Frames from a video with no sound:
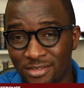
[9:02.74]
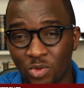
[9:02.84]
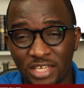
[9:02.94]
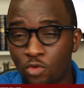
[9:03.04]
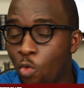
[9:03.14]
So
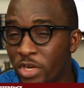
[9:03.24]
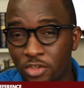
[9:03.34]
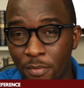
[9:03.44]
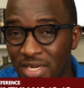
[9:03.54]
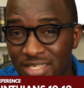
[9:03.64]
there's no
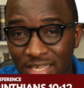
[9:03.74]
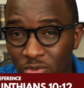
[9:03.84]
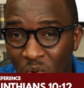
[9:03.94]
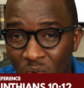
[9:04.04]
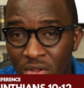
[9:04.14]
wisdom in it at
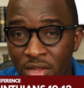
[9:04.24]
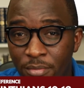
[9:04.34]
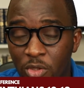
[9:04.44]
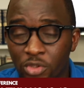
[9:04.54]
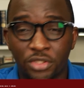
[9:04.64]
all,
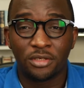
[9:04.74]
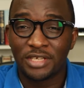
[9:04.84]
because